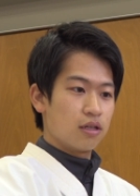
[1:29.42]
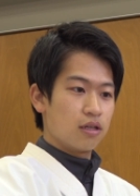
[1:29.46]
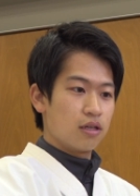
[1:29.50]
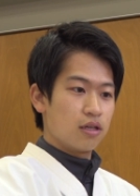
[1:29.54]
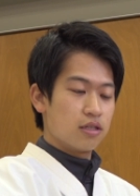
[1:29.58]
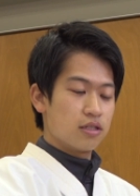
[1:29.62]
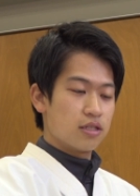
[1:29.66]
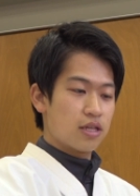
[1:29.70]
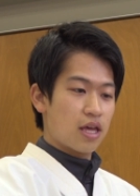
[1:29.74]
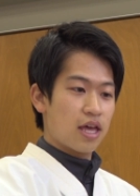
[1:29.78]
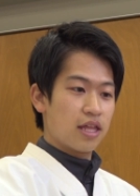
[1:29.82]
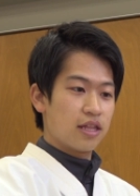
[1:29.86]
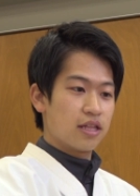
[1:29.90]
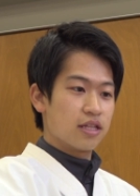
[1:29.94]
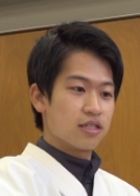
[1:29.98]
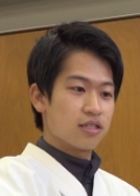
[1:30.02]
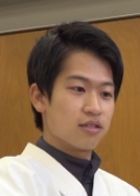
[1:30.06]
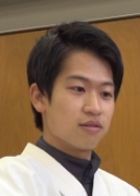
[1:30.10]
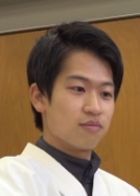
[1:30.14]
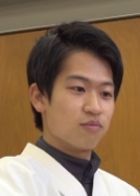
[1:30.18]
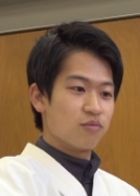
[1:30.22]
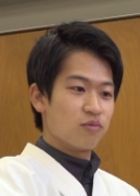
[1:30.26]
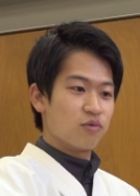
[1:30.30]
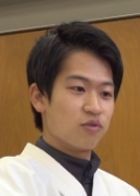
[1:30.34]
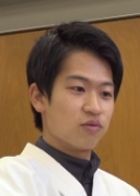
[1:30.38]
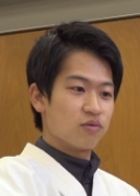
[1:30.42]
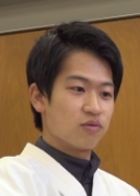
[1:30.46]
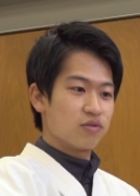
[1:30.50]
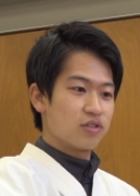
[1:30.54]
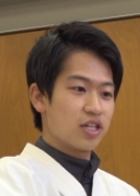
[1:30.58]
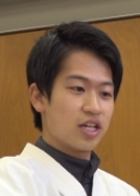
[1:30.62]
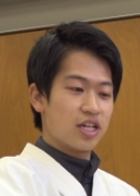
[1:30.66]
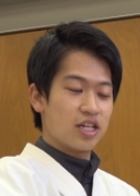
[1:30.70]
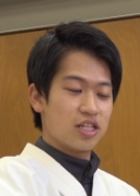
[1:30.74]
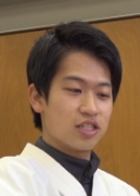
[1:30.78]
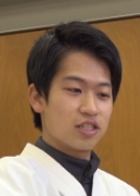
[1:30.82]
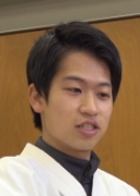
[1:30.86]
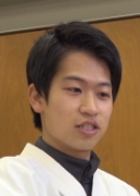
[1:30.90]
his head doesn't
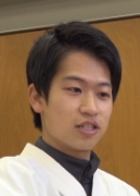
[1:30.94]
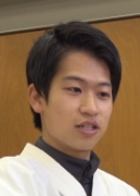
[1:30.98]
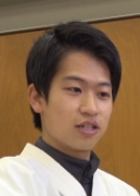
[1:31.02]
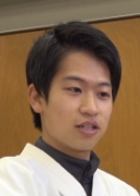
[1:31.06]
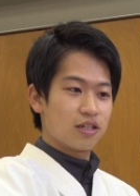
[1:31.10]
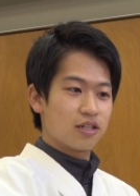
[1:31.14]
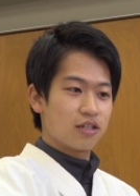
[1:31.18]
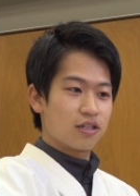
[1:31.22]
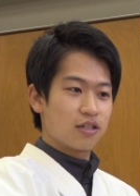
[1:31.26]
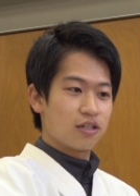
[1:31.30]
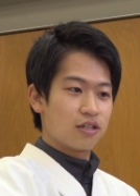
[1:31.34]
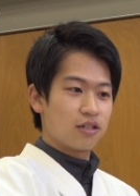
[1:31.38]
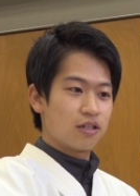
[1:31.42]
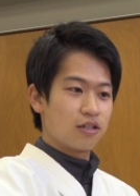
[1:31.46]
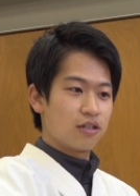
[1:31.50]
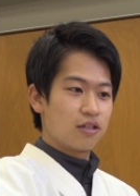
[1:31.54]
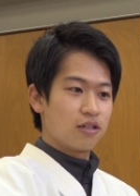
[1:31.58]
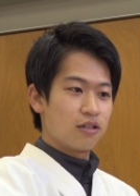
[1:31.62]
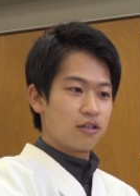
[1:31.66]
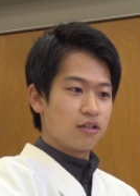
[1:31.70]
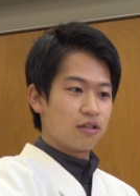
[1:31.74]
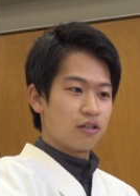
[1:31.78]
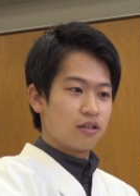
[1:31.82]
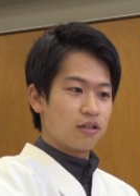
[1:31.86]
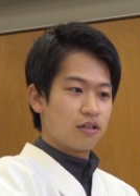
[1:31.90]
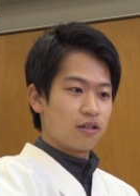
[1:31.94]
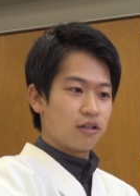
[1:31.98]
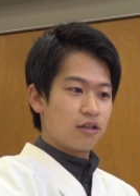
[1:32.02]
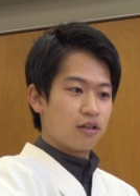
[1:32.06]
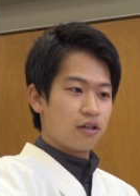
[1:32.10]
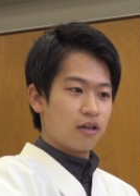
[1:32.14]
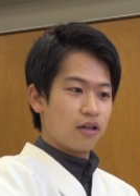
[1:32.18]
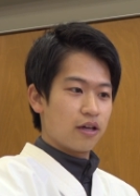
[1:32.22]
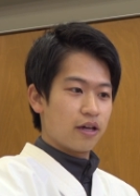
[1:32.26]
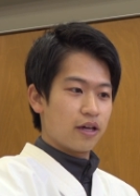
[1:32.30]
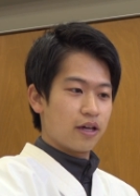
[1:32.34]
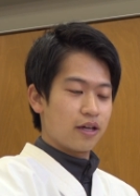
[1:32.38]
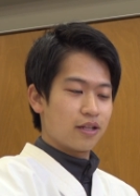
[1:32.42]
change.
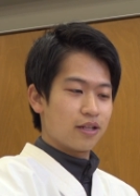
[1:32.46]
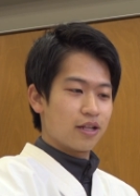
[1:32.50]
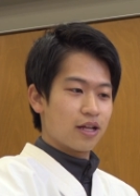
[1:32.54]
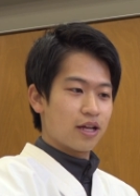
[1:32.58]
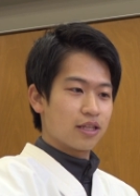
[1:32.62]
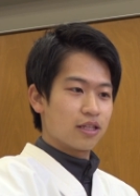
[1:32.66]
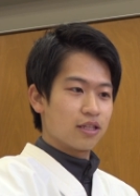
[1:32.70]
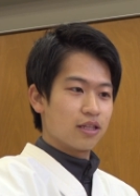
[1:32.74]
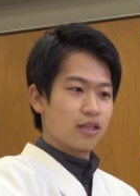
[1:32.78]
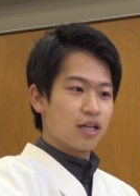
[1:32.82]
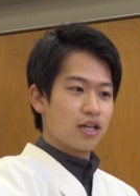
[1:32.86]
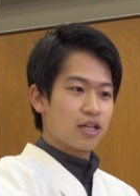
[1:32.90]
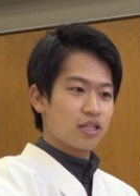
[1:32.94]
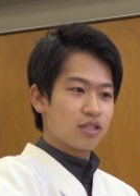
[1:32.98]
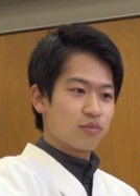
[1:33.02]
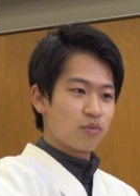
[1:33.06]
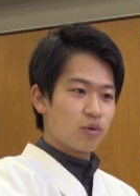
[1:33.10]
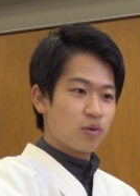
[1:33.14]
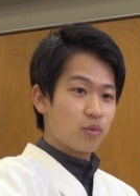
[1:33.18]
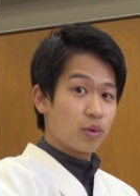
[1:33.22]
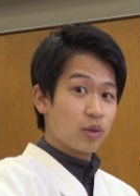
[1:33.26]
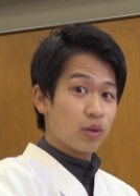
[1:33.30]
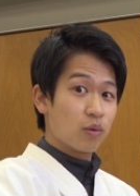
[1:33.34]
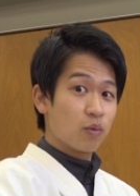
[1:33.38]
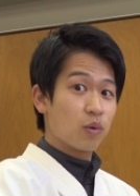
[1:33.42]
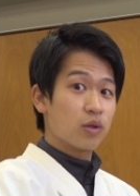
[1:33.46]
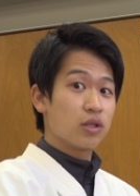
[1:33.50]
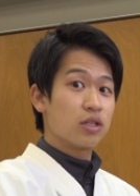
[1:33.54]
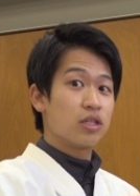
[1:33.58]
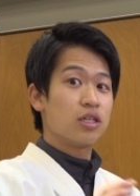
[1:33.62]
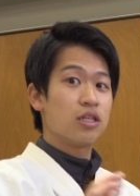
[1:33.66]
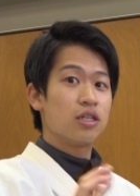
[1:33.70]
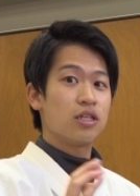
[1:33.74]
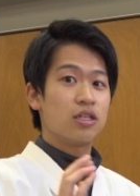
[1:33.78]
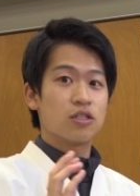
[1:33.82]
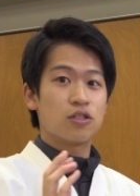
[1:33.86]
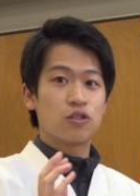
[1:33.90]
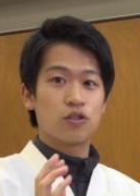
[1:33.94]
And at the last moment when
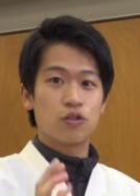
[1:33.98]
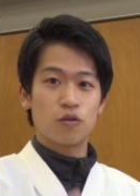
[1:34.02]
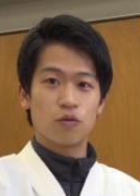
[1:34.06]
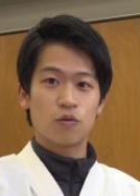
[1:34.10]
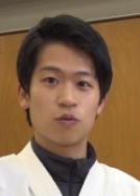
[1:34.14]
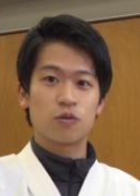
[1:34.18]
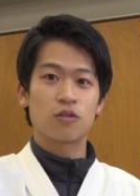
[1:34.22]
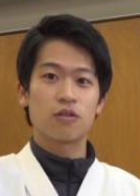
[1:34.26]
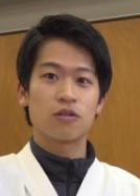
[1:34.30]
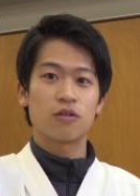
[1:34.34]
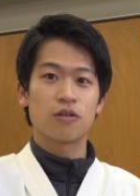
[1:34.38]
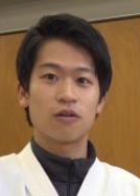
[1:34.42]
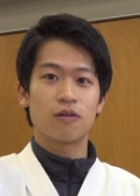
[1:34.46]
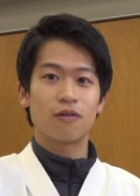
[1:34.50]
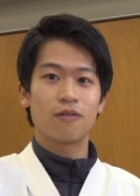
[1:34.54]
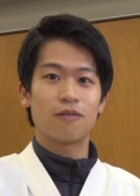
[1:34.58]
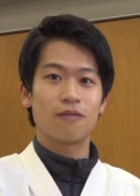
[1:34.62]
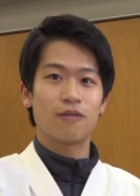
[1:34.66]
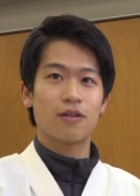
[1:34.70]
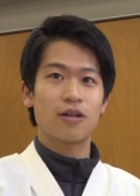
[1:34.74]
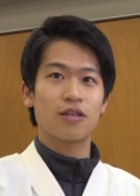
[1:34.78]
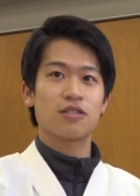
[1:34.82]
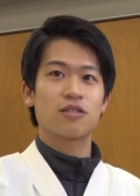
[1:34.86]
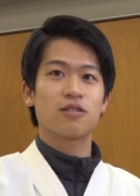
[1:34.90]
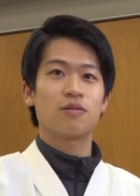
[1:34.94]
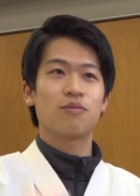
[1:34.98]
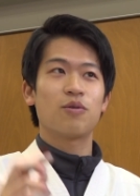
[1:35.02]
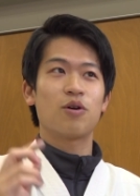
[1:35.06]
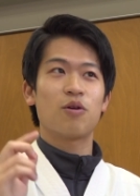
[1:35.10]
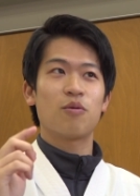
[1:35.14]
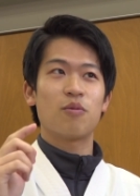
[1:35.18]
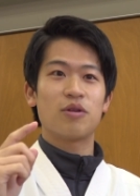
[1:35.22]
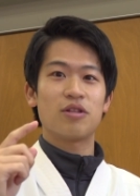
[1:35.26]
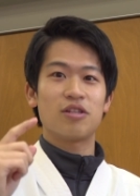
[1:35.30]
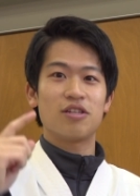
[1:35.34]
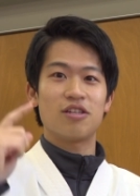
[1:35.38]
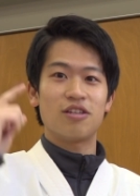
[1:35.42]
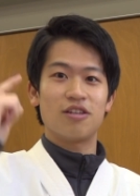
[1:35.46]
he shoots, that's the
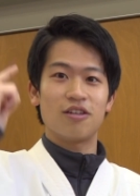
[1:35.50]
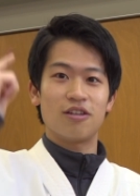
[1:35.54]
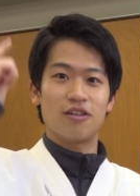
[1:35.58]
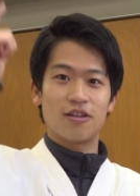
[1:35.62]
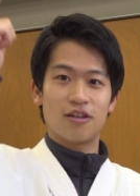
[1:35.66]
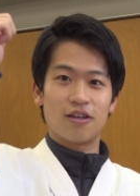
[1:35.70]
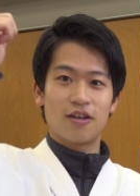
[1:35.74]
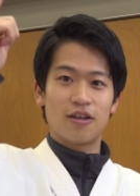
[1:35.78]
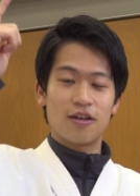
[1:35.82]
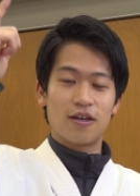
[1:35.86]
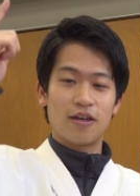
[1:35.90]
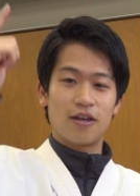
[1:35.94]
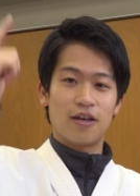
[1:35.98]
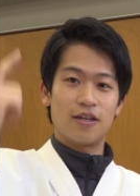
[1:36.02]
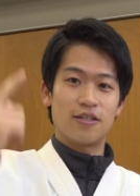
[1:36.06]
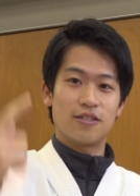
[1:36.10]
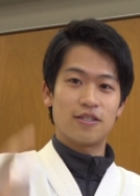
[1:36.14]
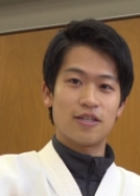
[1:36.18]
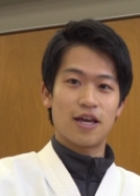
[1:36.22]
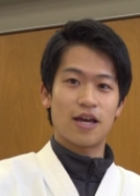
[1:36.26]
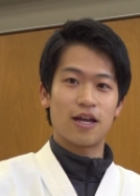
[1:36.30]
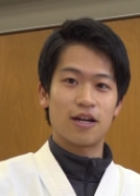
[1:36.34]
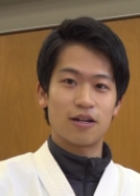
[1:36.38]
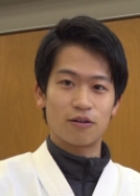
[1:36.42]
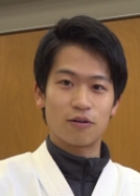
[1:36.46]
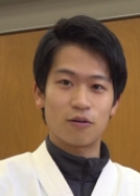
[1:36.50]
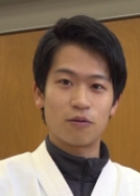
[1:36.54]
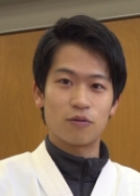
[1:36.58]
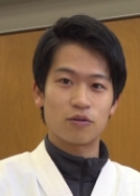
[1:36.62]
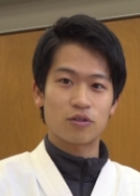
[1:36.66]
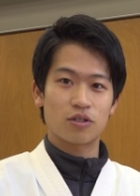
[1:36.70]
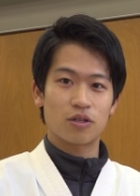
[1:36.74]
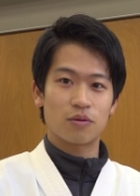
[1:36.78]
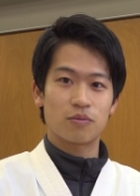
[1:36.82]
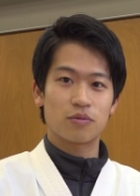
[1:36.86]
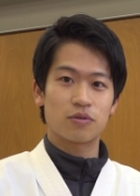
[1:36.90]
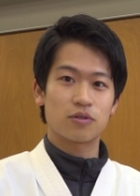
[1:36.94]
moment his head goes up.